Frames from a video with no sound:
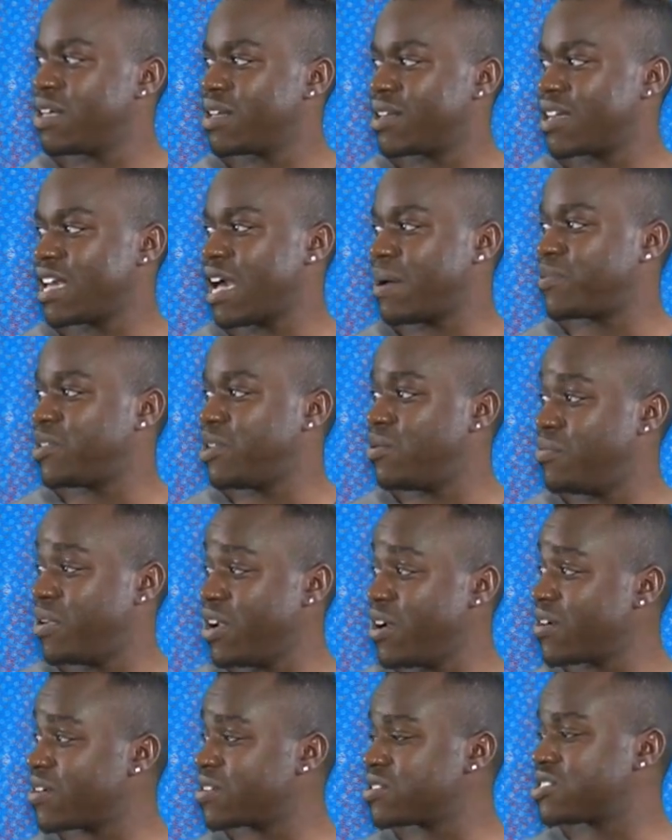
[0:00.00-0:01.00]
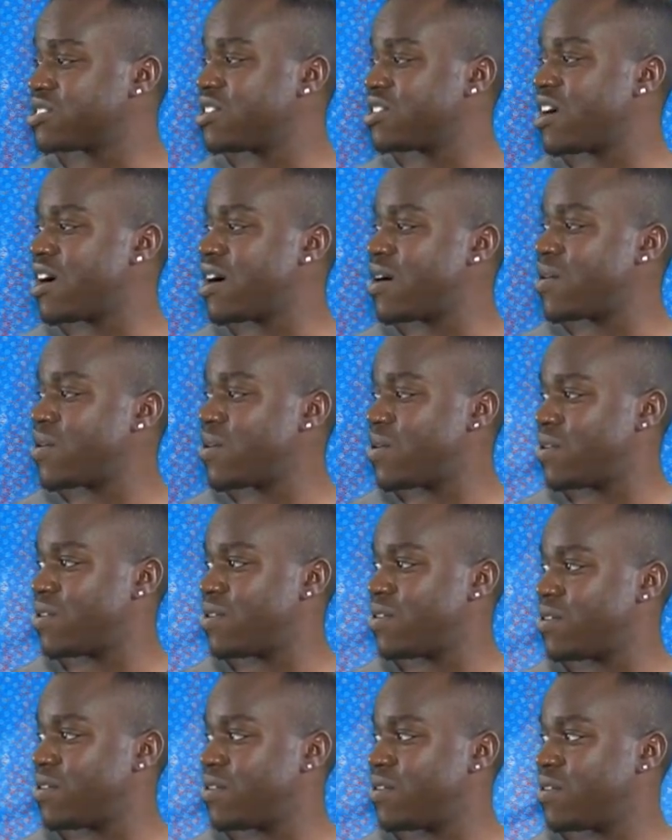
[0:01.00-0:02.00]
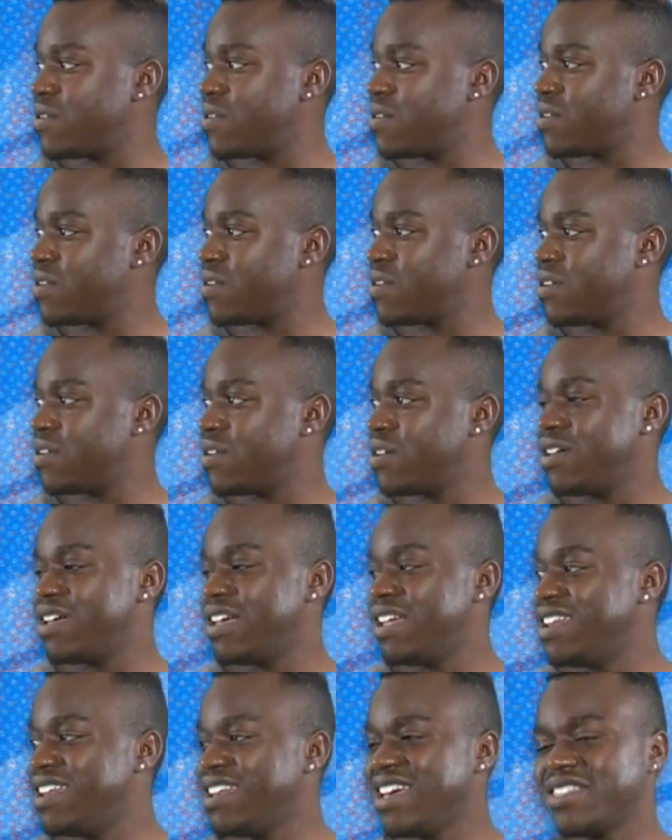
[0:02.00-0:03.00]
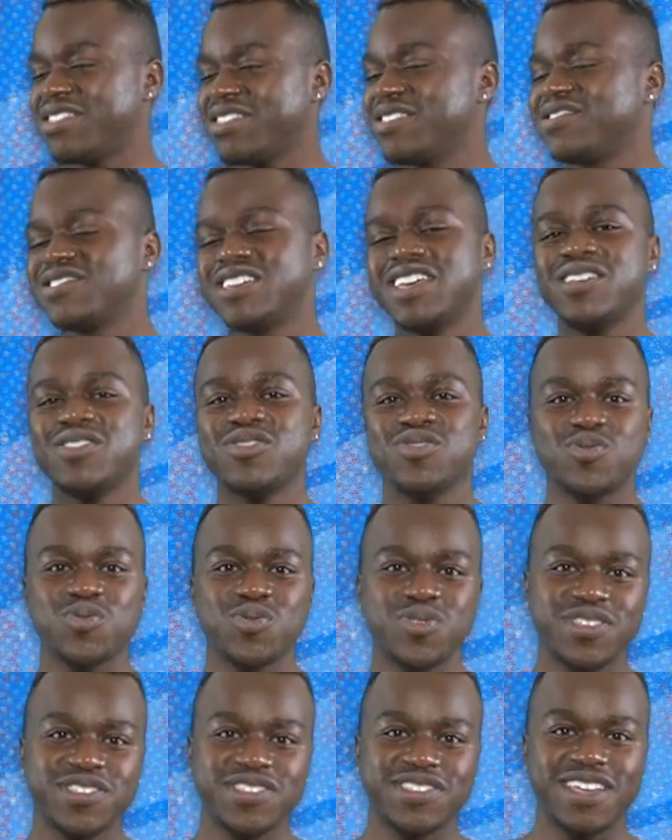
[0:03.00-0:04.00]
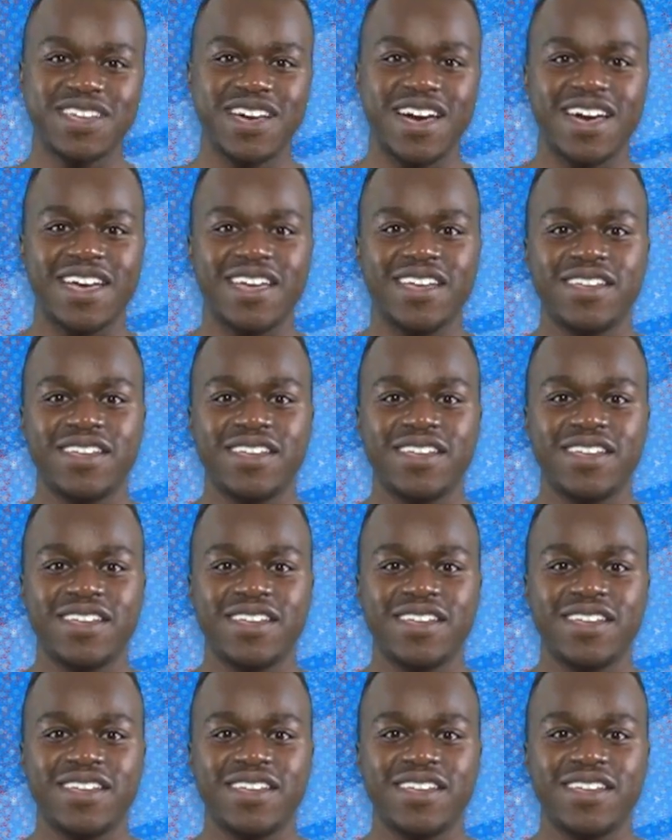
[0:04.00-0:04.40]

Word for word: Captain America style, nothing's getting through this guy.